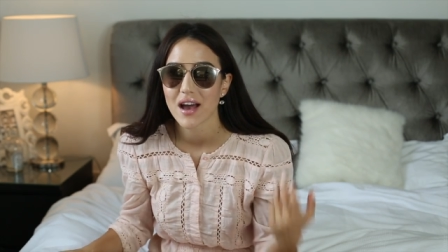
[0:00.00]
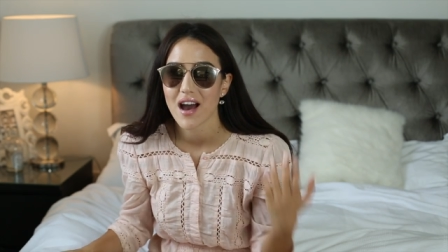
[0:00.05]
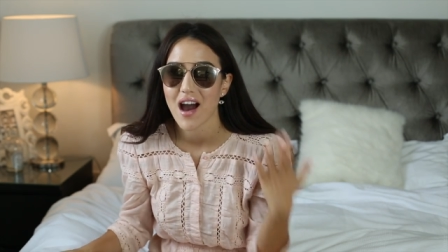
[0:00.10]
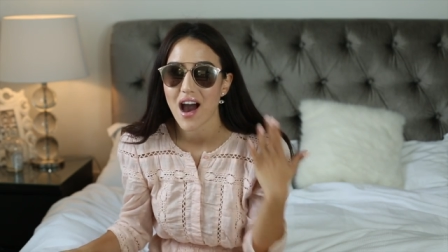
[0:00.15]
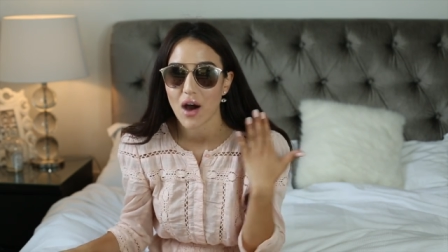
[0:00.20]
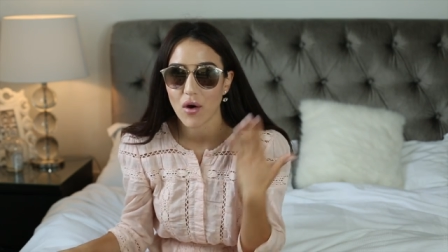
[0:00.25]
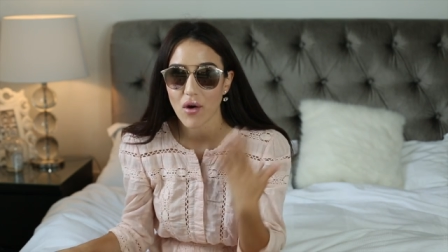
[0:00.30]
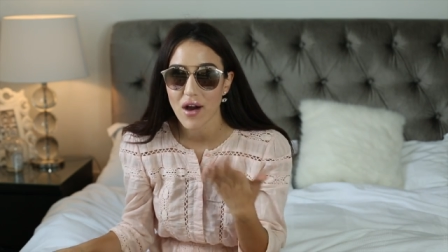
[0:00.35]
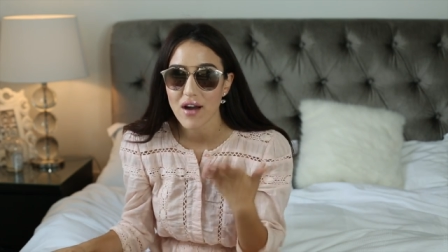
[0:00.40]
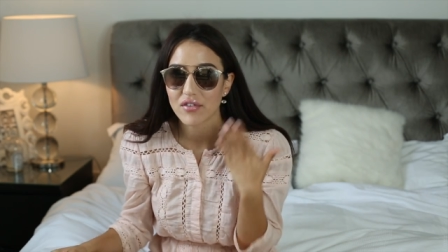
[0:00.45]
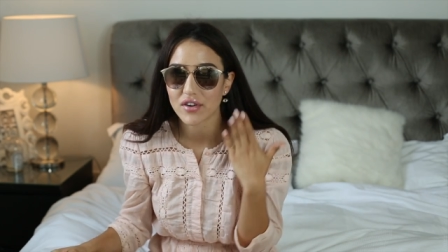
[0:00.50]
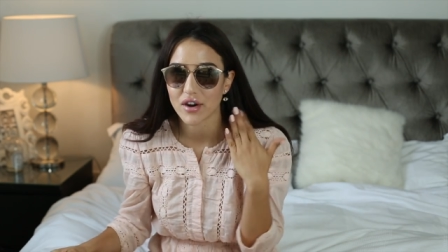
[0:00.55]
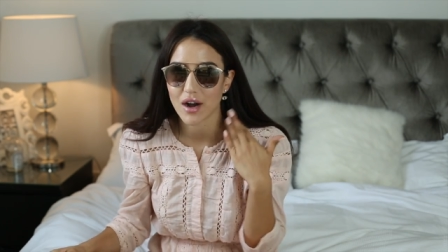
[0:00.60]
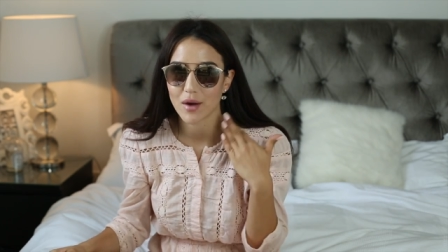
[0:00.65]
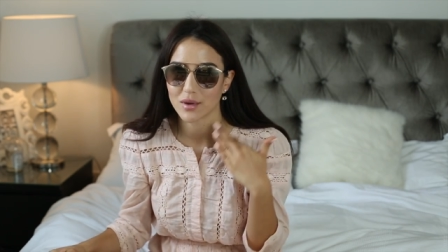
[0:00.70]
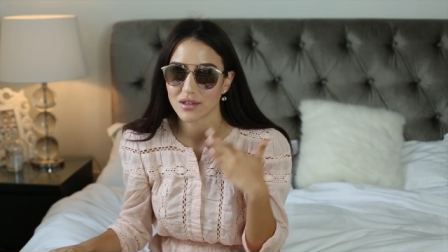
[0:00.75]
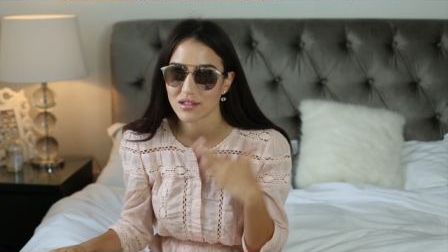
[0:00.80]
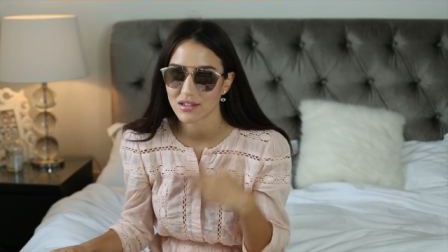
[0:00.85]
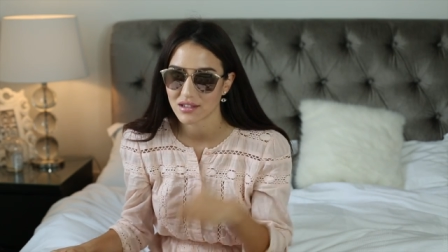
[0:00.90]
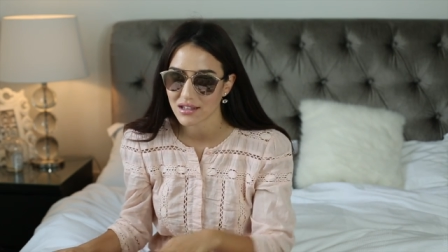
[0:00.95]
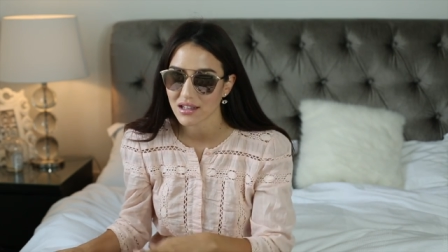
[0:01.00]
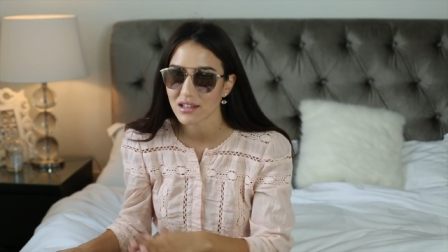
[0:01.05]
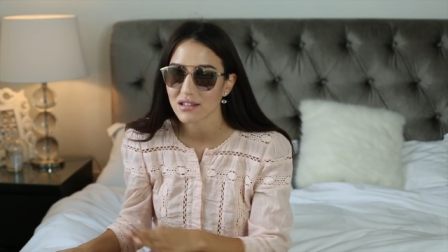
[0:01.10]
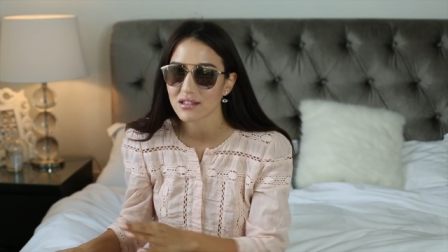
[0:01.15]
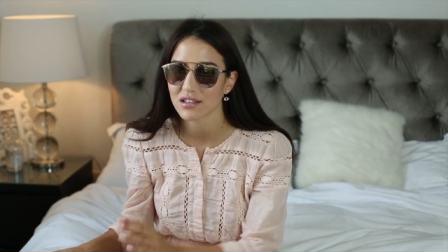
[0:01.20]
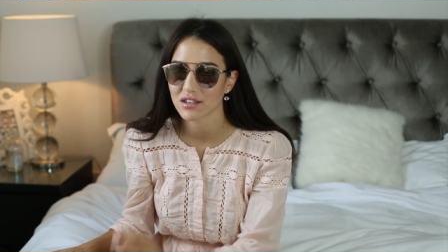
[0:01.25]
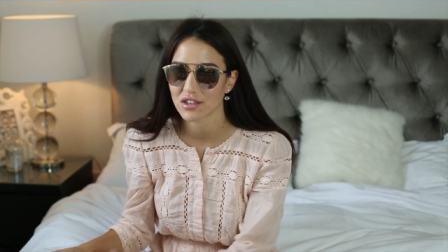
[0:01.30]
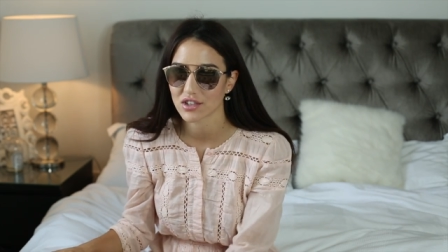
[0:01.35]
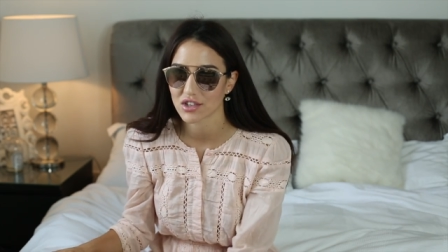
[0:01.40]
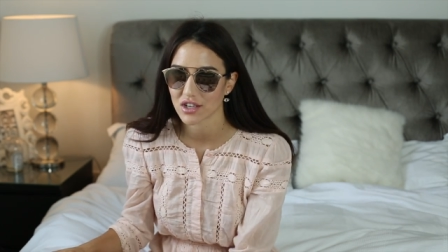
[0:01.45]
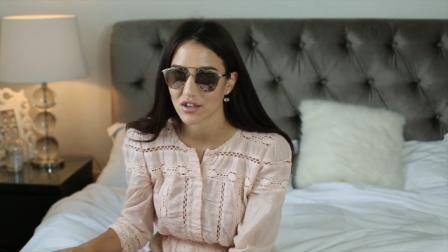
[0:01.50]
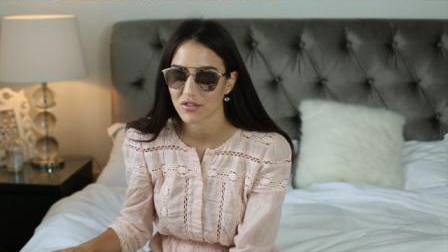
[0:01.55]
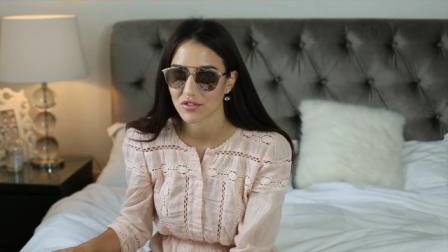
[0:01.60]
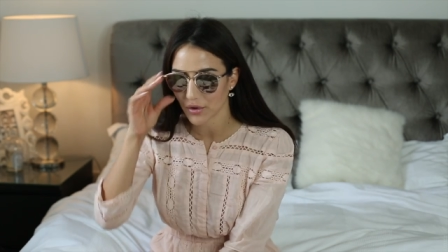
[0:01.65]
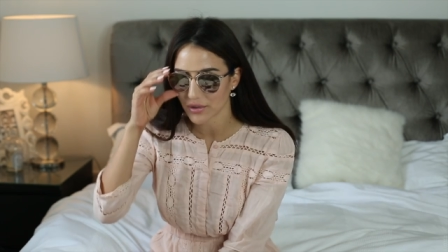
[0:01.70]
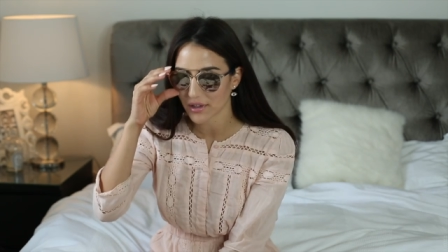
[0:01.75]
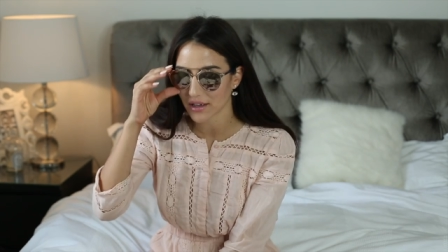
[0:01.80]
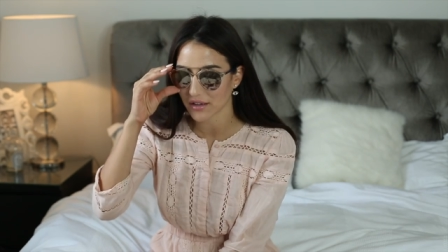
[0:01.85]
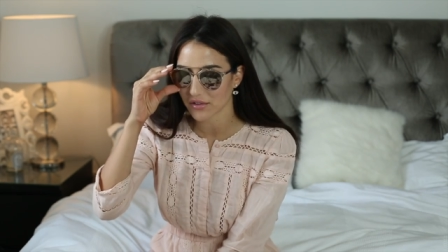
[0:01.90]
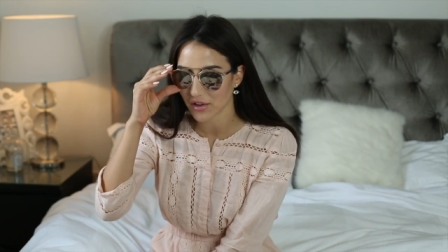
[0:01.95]
However, I was still searching
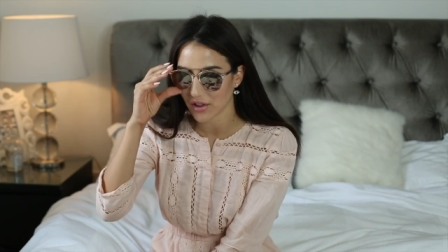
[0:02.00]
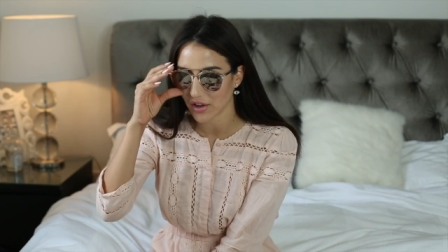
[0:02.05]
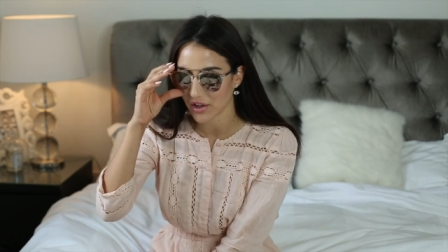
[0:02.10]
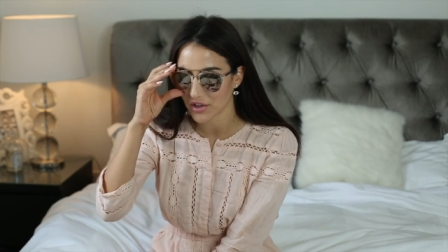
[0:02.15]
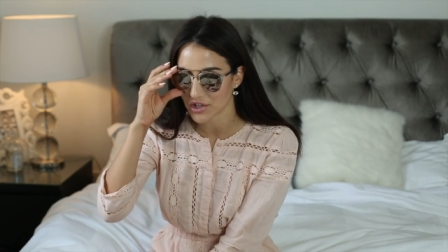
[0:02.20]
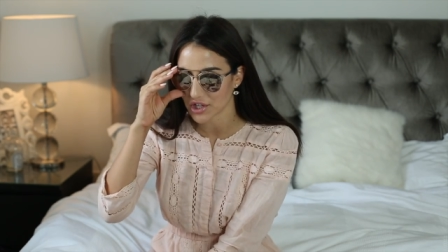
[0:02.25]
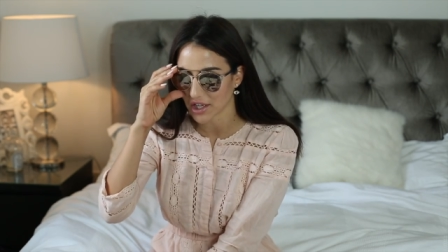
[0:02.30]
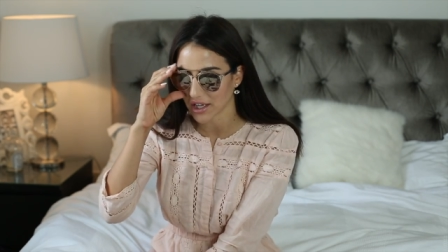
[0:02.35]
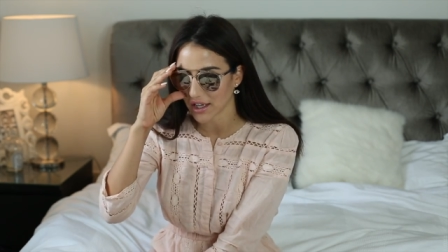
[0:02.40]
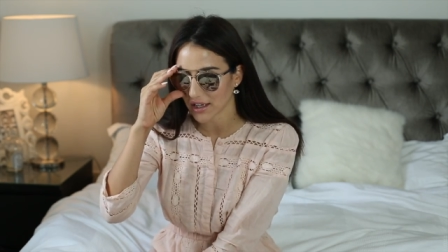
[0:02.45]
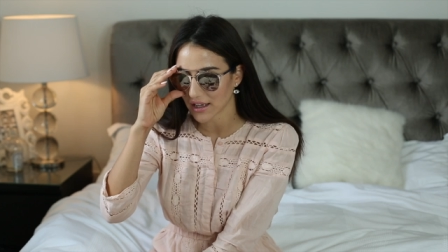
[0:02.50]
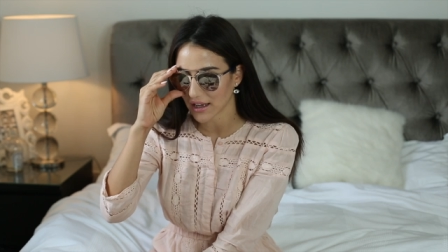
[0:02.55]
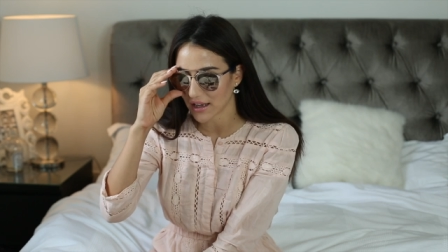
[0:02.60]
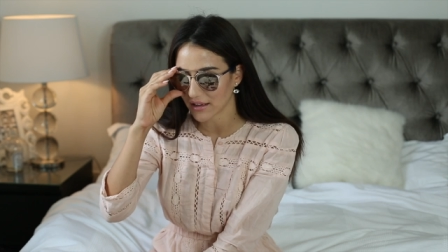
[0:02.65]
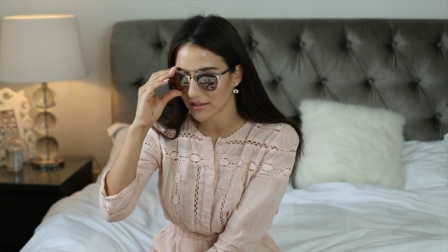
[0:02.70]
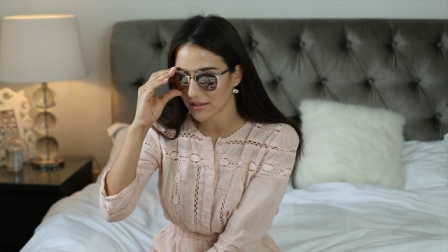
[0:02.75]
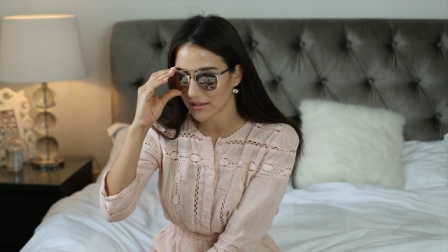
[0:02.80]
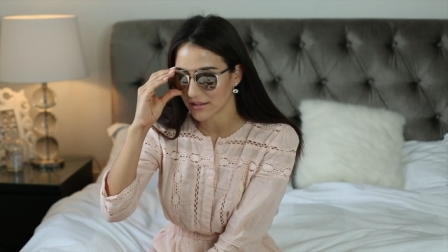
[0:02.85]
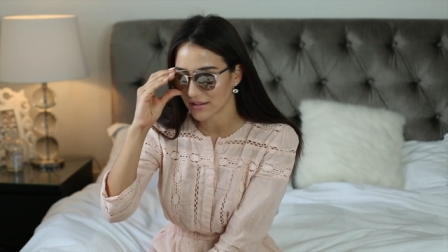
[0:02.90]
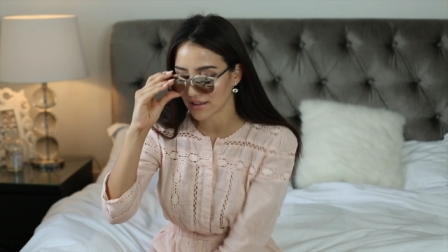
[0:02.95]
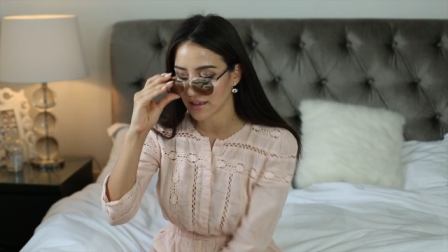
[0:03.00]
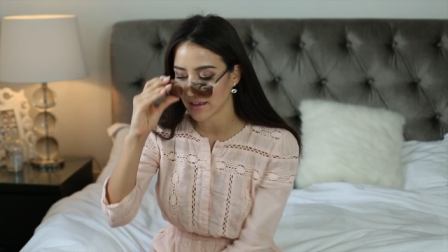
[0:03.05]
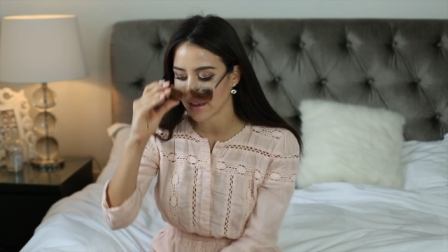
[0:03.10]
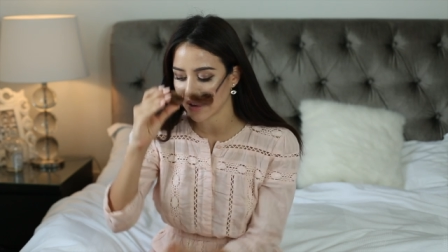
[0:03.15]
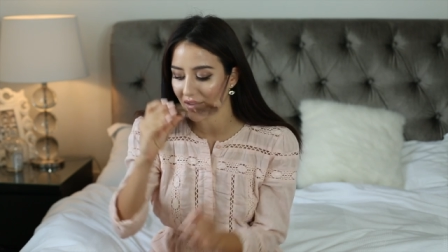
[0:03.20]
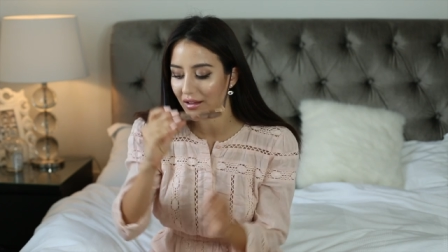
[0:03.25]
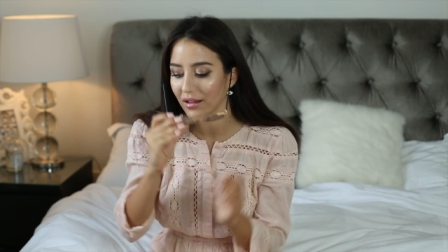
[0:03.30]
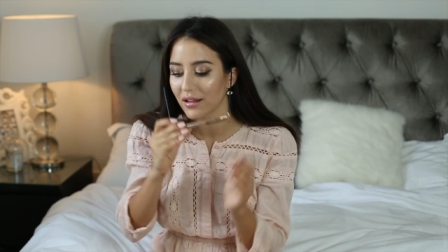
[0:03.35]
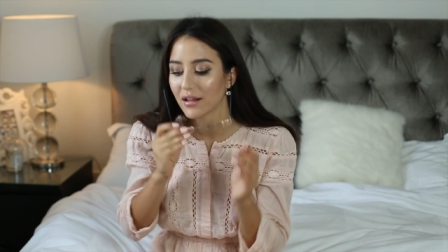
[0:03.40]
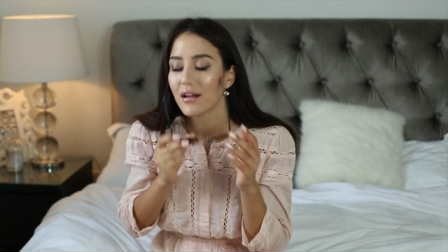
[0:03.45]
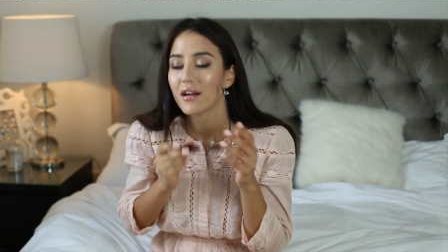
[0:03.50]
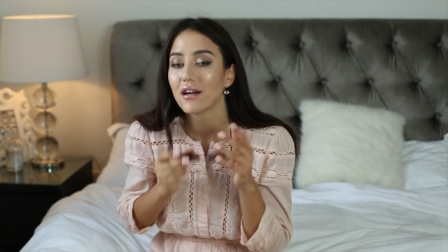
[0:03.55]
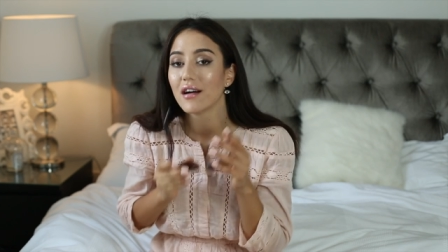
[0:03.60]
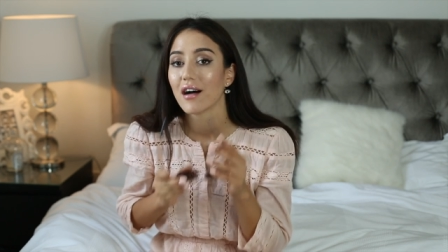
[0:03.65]
for Technologic until